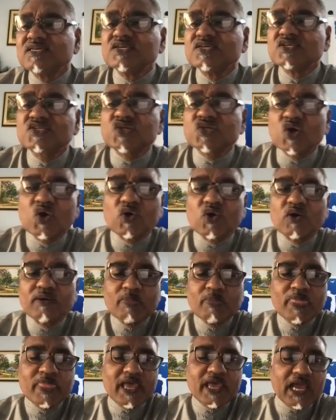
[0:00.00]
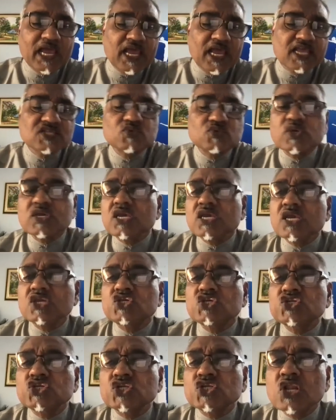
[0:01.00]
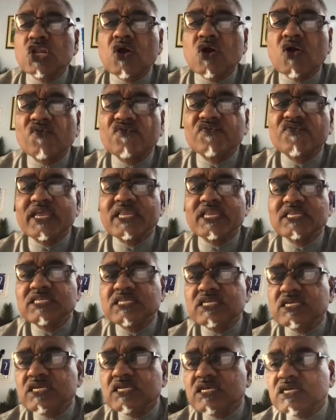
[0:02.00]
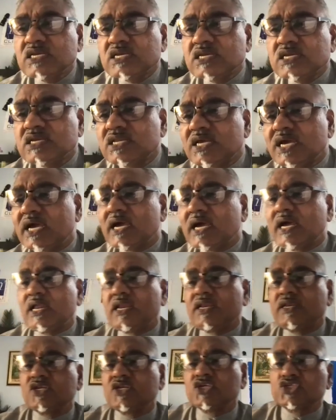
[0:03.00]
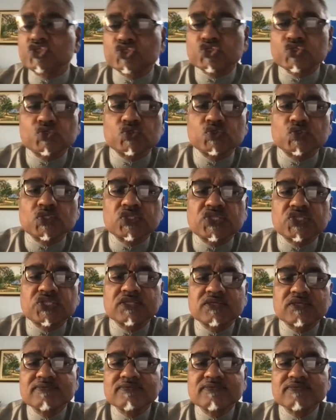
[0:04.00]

So, as we love indeed and truth,